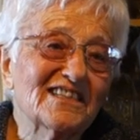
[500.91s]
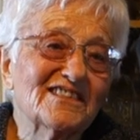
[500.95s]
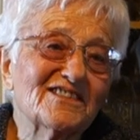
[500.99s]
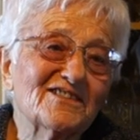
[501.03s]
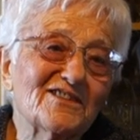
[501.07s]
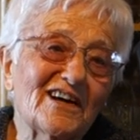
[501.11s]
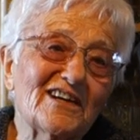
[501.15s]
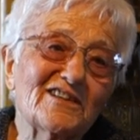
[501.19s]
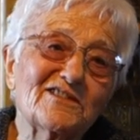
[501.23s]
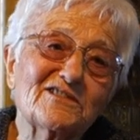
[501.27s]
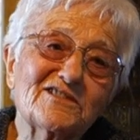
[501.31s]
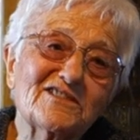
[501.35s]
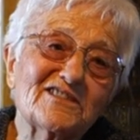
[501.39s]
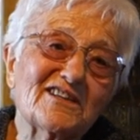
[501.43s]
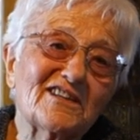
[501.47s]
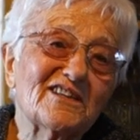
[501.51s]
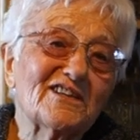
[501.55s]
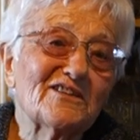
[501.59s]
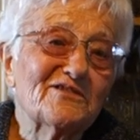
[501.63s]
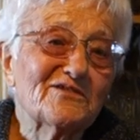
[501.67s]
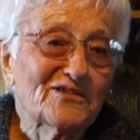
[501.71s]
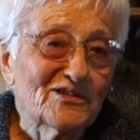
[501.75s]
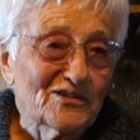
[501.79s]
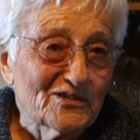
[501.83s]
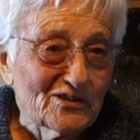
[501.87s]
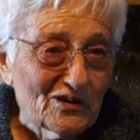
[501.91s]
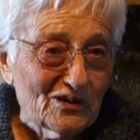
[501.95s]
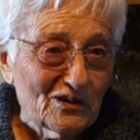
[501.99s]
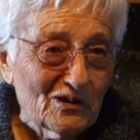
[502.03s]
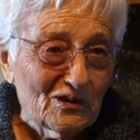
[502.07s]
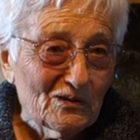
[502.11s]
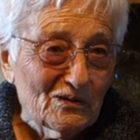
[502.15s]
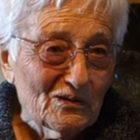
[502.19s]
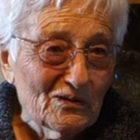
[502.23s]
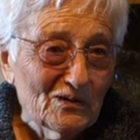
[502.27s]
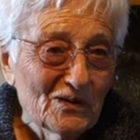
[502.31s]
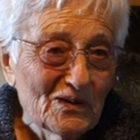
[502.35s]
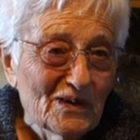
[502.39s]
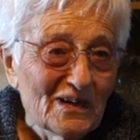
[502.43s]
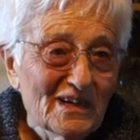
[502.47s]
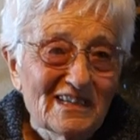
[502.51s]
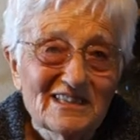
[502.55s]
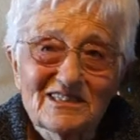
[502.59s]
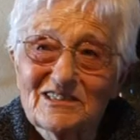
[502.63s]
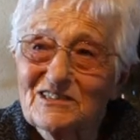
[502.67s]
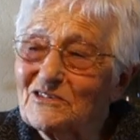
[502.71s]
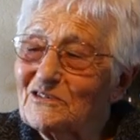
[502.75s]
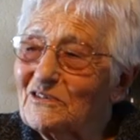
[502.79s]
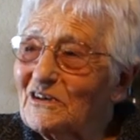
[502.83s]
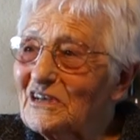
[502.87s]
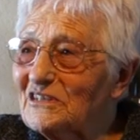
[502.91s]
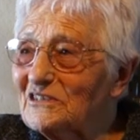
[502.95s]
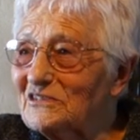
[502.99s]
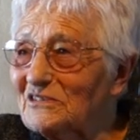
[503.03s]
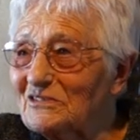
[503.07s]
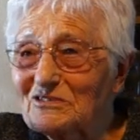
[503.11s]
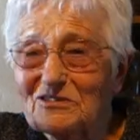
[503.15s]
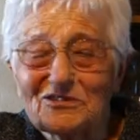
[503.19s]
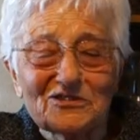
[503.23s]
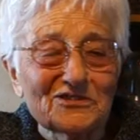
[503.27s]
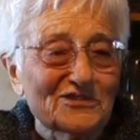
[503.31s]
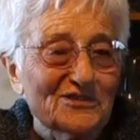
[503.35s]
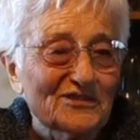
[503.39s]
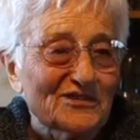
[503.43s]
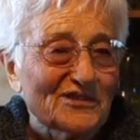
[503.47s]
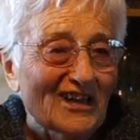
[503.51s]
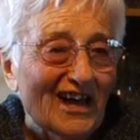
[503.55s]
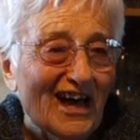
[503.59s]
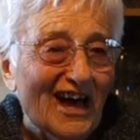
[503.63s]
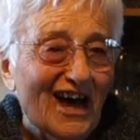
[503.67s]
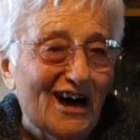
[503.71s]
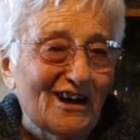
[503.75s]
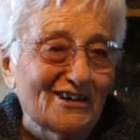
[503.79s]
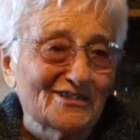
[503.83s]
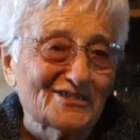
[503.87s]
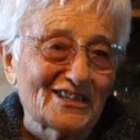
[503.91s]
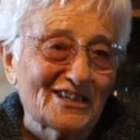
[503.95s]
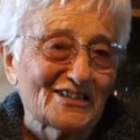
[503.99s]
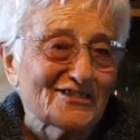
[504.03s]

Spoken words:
So I used to love to go. So I could go to the house.